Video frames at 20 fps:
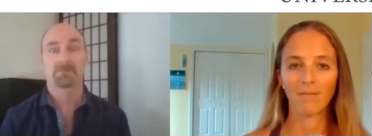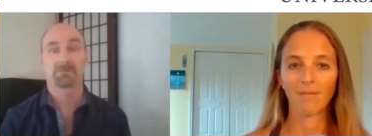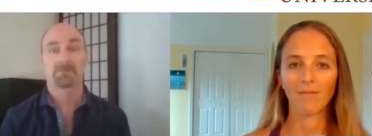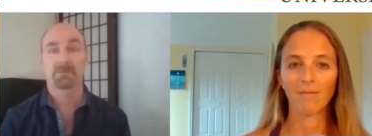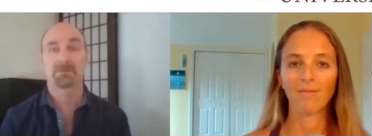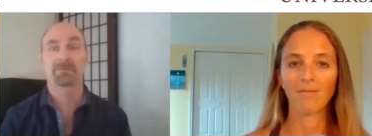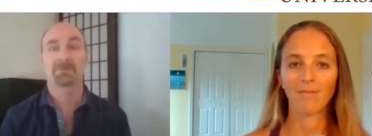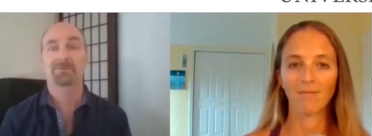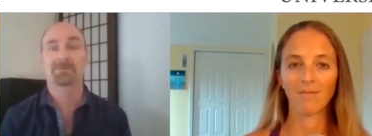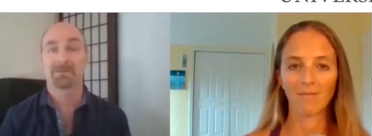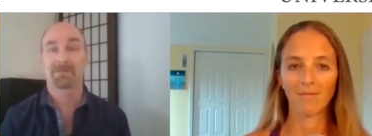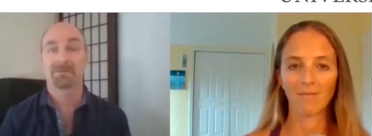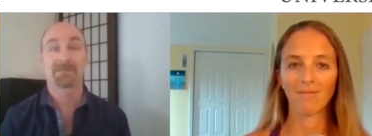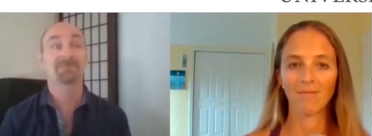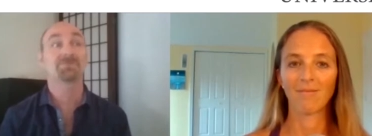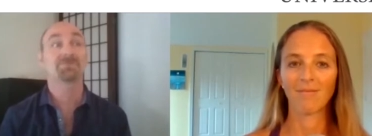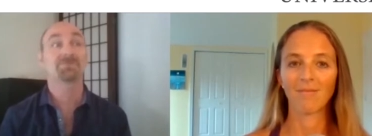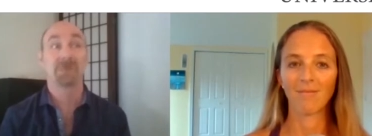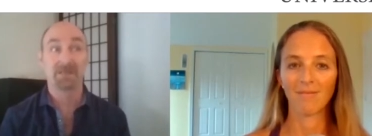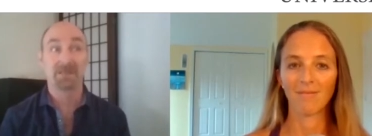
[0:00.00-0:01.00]
Speaker 1: It's
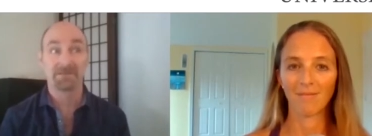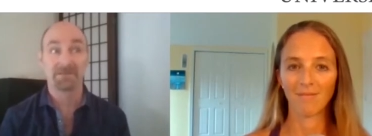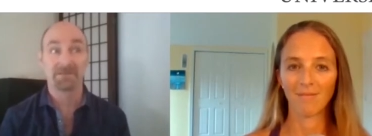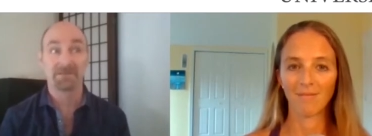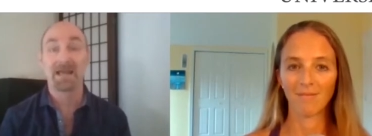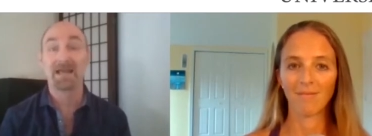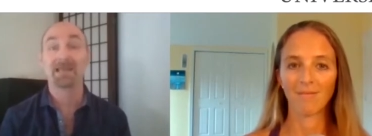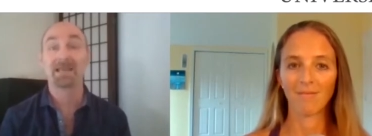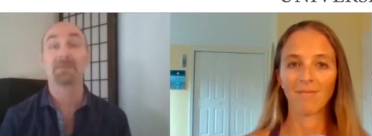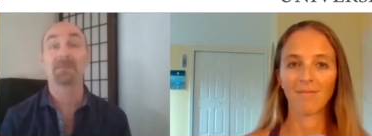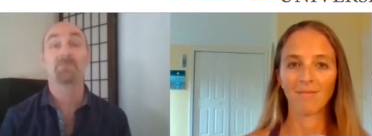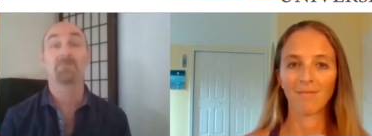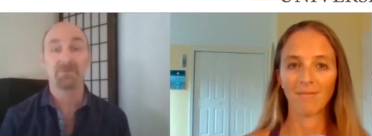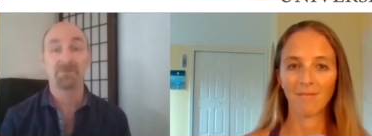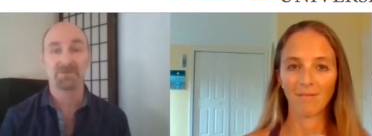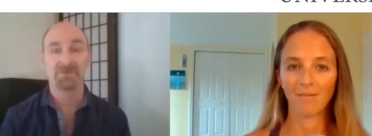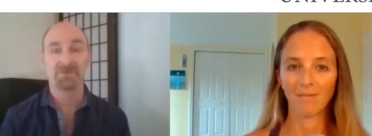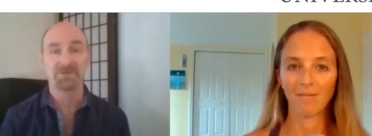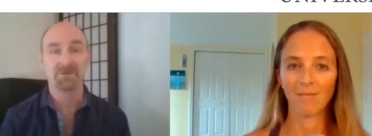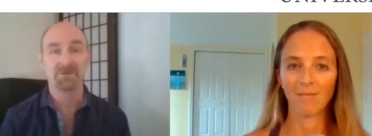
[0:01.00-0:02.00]
relevant. I can prove it
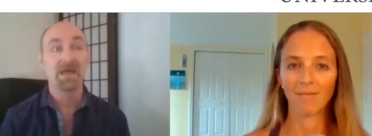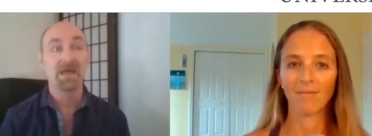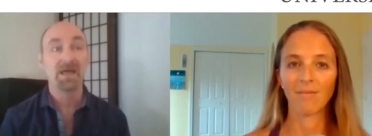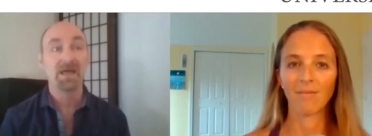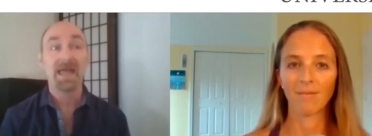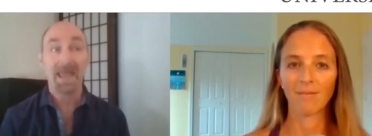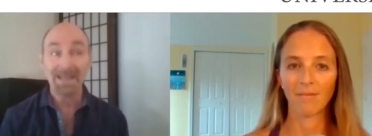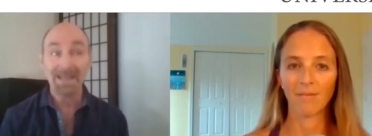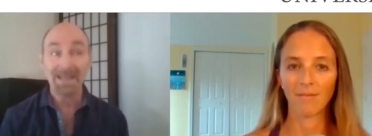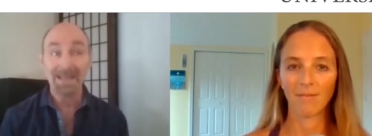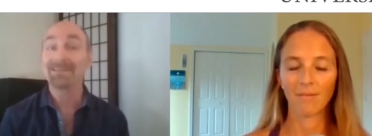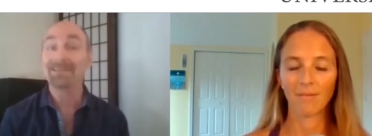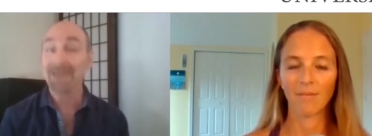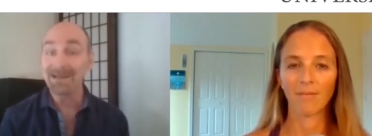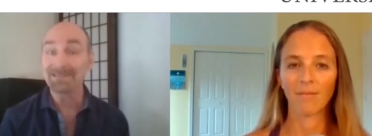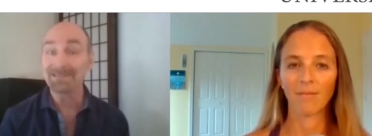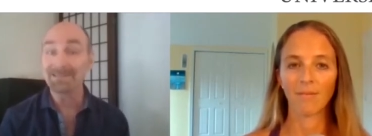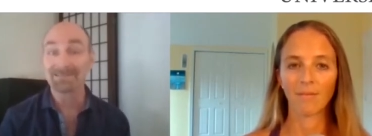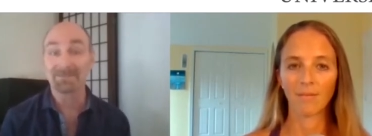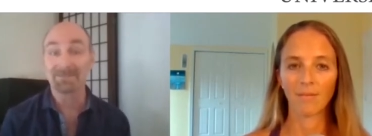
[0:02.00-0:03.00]
to you. And it
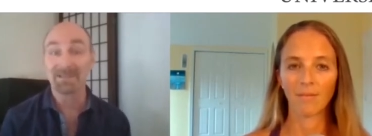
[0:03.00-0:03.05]
does,